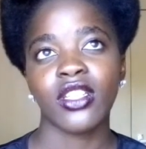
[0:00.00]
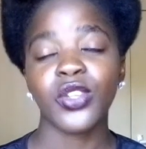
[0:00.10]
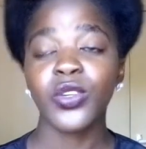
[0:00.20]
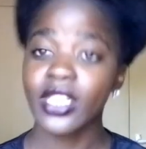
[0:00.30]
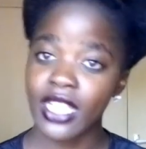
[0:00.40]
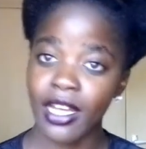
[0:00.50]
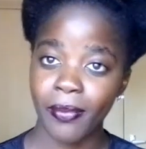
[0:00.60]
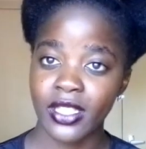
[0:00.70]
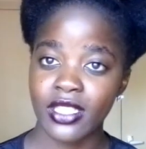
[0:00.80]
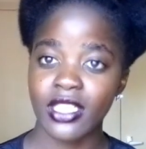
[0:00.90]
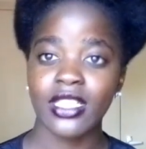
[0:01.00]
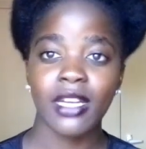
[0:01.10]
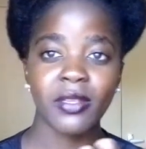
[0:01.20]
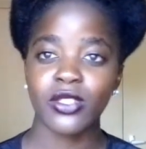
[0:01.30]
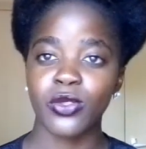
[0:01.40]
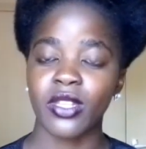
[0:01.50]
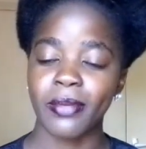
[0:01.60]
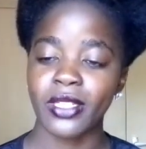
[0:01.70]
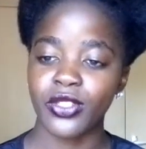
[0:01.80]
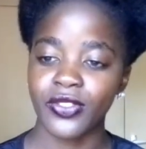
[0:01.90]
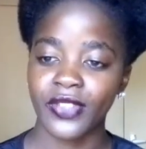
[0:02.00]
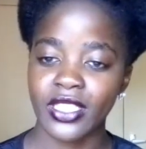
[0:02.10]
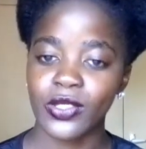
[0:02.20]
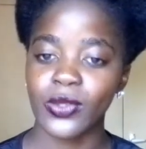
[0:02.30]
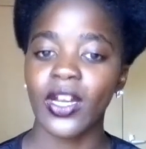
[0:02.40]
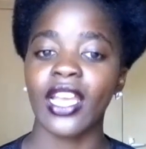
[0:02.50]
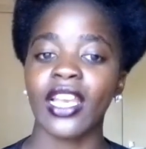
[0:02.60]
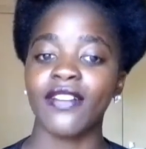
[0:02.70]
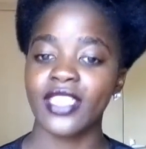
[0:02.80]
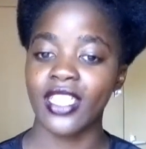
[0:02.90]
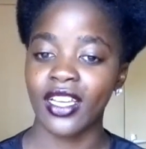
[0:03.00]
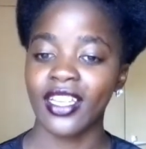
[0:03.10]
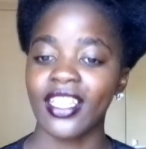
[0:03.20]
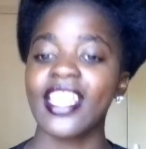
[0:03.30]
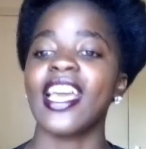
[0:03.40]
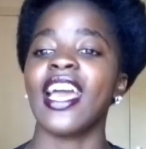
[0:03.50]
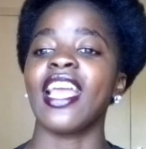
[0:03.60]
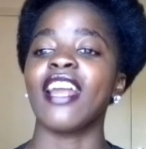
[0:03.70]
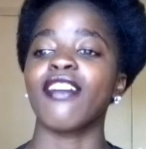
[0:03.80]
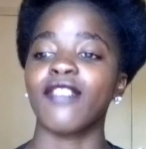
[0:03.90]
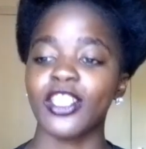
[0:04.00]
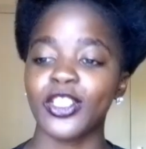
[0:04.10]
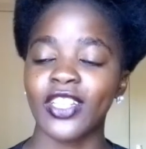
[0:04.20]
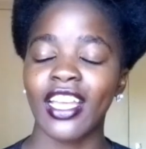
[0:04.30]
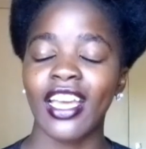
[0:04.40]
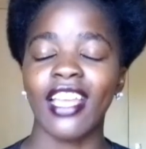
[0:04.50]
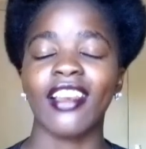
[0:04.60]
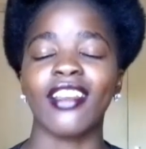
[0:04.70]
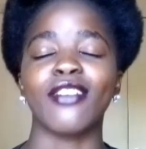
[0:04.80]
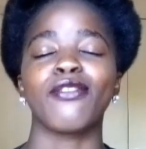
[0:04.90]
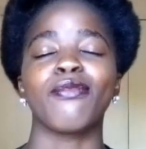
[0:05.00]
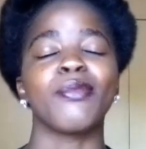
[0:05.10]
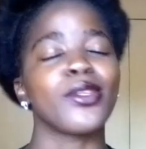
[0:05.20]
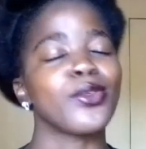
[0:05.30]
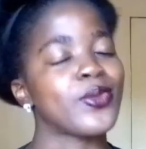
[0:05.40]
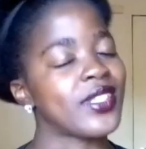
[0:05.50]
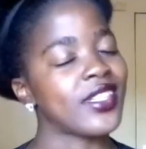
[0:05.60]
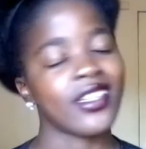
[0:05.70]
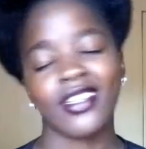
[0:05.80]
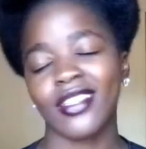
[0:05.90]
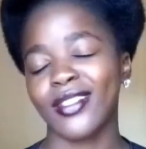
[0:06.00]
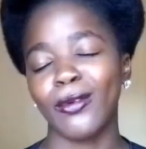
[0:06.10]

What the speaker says: You know, it happens to the best of us. So I love tech, I love fashion, I love music.